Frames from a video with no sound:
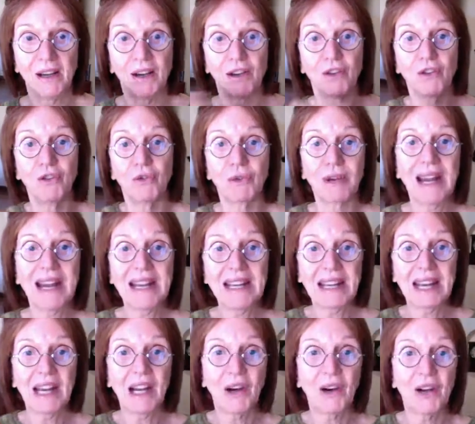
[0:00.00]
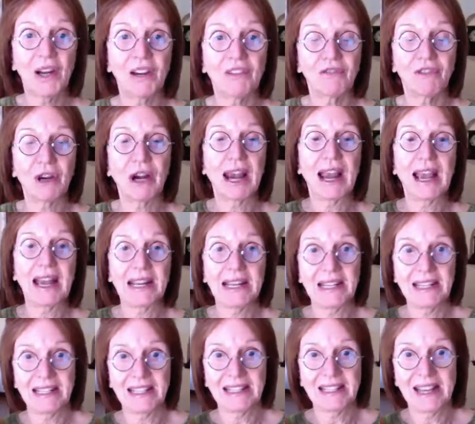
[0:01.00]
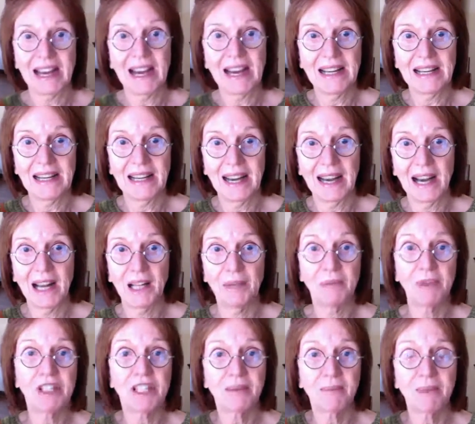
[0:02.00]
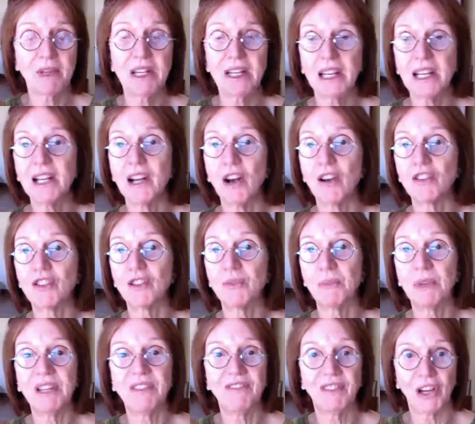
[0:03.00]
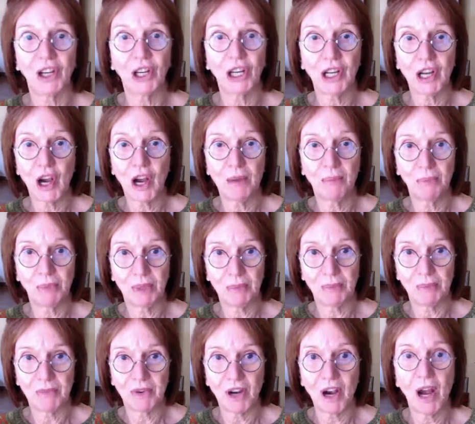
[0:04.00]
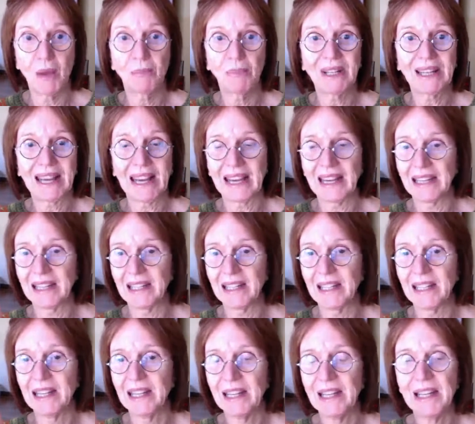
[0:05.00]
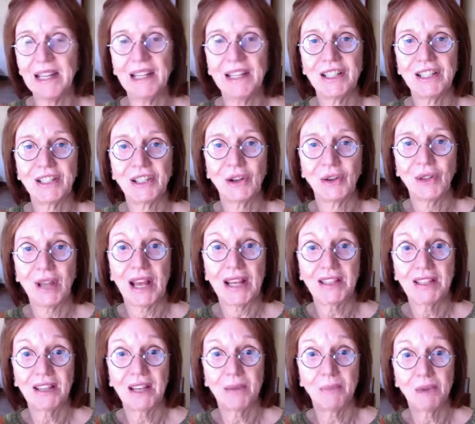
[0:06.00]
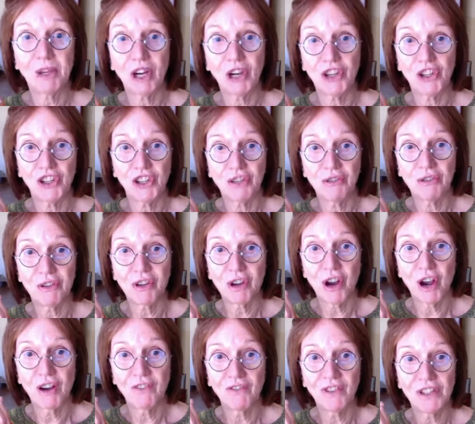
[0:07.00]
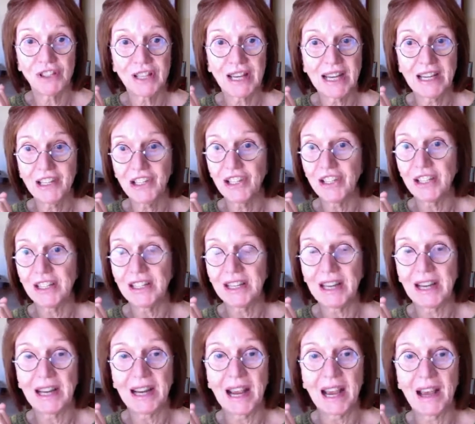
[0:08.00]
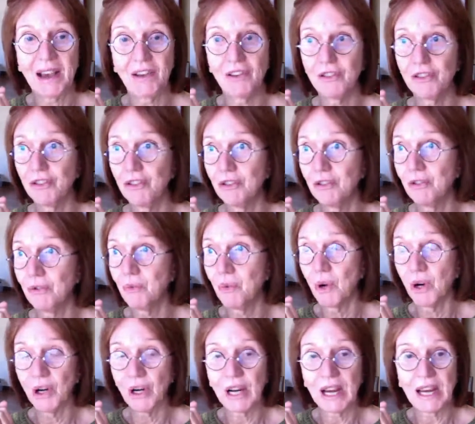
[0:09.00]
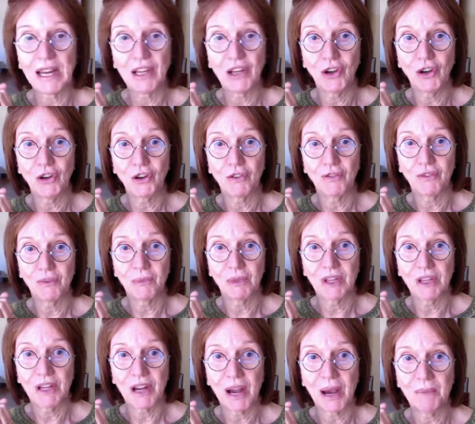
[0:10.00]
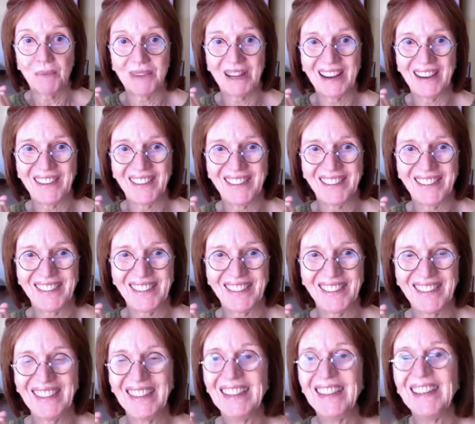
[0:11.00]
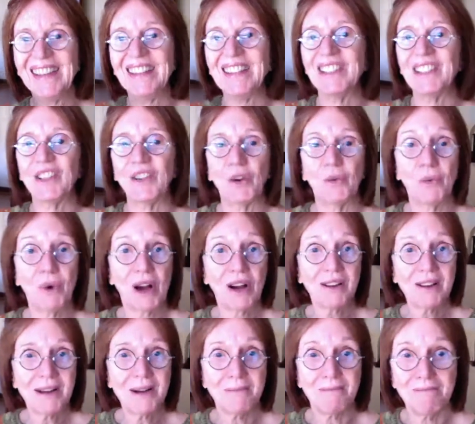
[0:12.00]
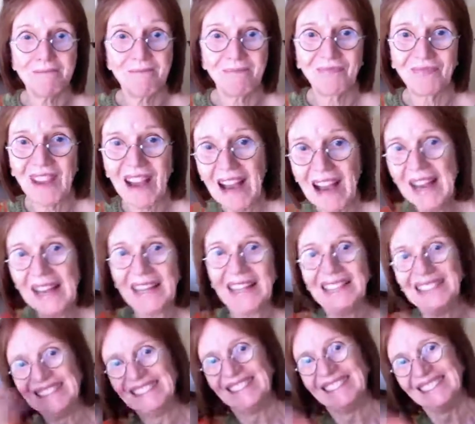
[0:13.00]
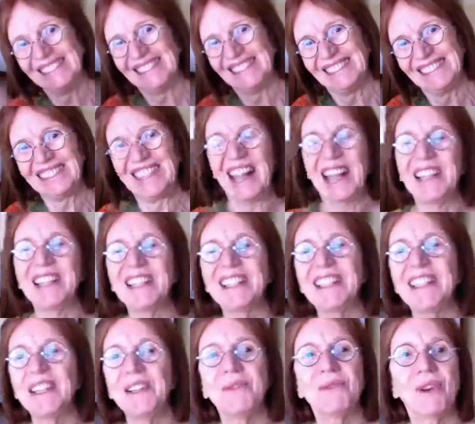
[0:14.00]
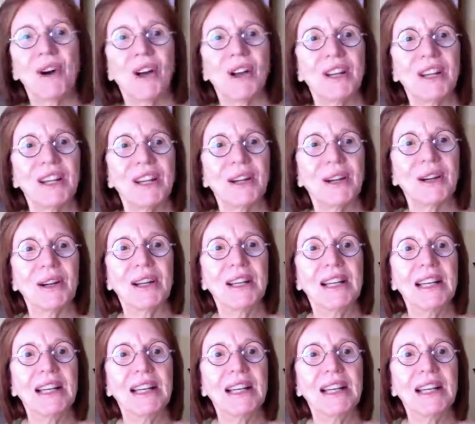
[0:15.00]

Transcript: great area for adding design and elements, but it can also be very complicated. So that's going to be our general conversation today, how to work a yoke from the top down. So welcome. Hi. Glad to see you all here.